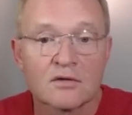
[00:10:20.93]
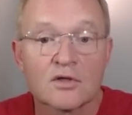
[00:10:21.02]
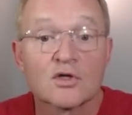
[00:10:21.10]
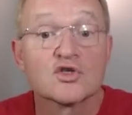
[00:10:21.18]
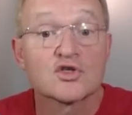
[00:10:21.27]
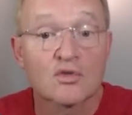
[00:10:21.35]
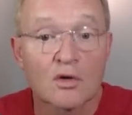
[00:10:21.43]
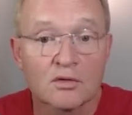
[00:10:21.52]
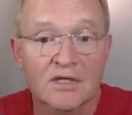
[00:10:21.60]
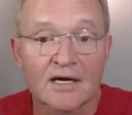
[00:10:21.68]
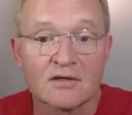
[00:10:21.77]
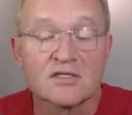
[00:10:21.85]
Scroll
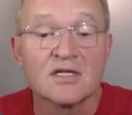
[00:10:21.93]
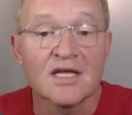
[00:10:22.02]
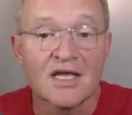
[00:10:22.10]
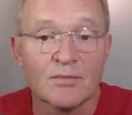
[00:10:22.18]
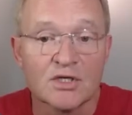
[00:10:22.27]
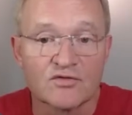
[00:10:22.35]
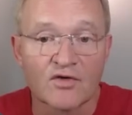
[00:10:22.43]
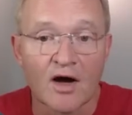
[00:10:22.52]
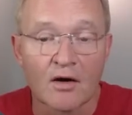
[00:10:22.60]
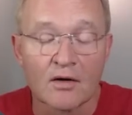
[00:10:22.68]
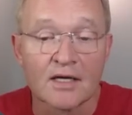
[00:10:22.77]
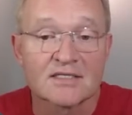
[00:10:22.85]
down to the image
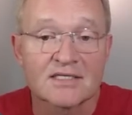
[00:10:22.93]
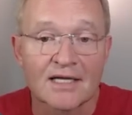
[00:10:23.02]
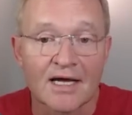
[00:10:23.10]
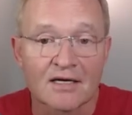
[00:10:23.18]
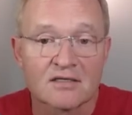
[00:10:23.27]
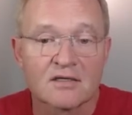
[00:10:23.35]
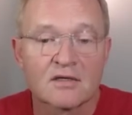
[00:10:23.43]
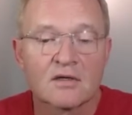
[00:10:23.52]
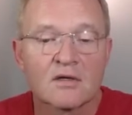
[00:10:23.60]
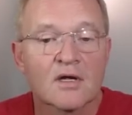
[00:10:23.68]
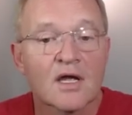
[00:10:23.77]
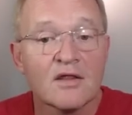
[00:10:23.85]
file and select.
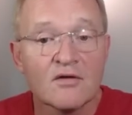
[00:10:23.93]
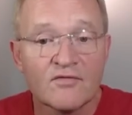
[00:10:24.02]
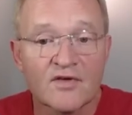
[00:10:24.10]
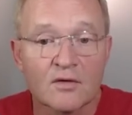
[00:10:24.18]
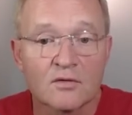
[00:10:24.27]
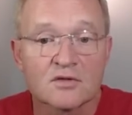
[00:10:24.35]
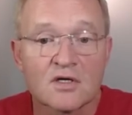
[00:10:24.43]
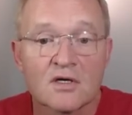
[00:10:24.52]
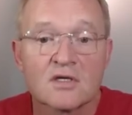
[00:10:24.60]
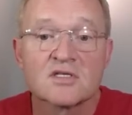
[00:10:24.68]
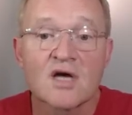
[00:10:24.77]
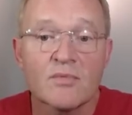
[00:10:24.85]
In the field,
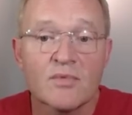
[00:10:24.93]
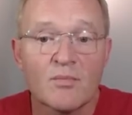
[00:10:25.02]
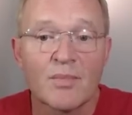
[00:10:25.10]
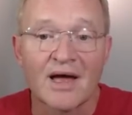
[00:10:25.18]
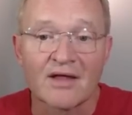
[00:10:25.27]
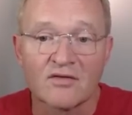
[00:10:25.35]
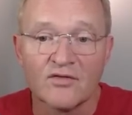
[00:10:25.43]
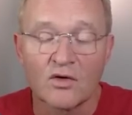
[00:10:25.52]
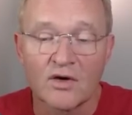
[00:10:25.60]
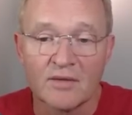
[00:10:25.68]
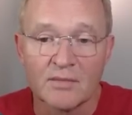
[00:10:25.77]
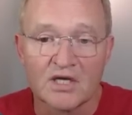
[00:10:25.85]
type the path of your
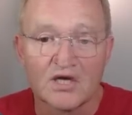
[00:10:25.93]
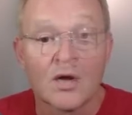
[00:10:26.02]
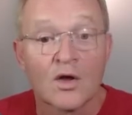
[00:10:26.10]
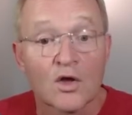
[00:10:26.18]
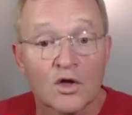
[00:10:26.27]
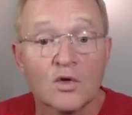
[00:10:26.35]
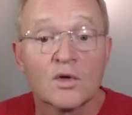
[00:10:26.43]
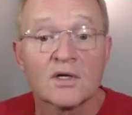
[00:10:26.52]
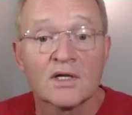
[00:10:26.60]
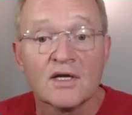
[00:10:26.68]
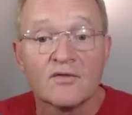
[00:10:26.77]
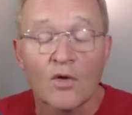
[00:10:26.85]
image. You can
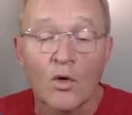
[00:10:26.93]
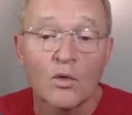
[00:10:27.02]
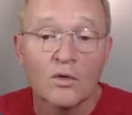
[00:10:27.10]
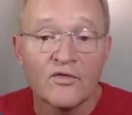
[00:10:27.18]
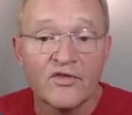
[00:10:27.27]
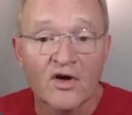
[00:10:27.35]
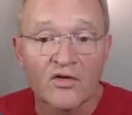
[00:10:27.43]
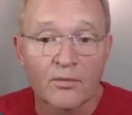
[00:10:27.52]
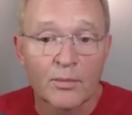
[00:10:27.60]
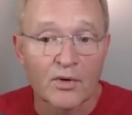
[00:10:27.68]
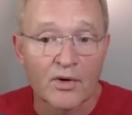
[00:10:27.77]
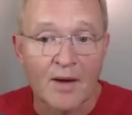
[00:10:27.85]
leave all of the other
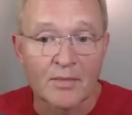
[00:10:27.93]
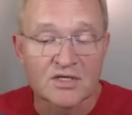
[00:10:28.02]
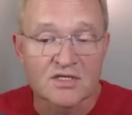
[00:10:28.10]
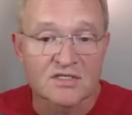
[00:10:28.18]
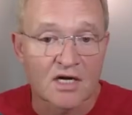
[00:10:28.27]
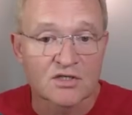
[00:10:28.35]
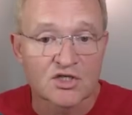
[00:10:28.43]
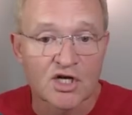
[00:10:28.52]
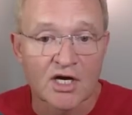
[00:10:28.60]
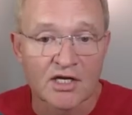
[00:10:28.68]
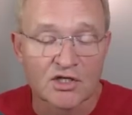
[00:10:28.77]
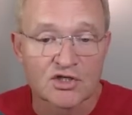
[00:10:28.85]
parameters
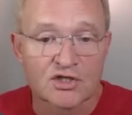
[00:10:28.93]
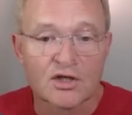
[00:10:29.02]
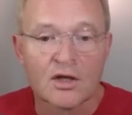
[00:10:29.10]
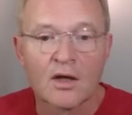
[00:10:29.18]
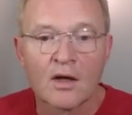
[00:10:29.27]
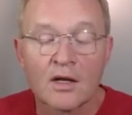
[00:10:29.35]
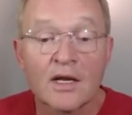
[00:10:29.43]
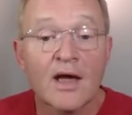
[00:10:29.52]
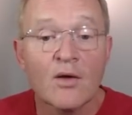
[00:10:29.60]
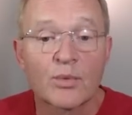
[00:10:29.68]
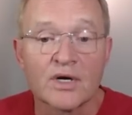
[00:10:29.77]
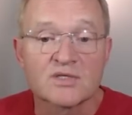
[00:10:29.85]
unchanged. Now
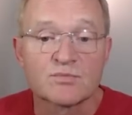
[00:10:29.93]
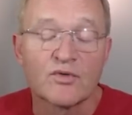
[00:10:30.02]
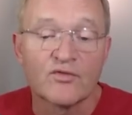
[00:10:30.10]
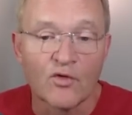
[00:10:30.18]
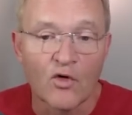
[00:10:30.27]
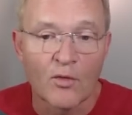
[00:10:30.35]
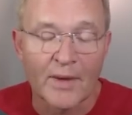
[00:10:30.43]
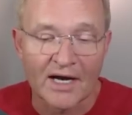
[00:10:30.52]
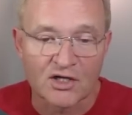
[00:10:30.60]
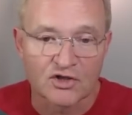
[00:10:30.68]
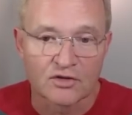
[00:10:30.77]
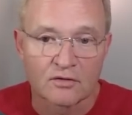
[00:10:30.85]
press perform
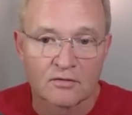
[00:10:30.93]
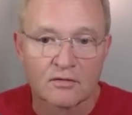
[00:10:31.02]
action.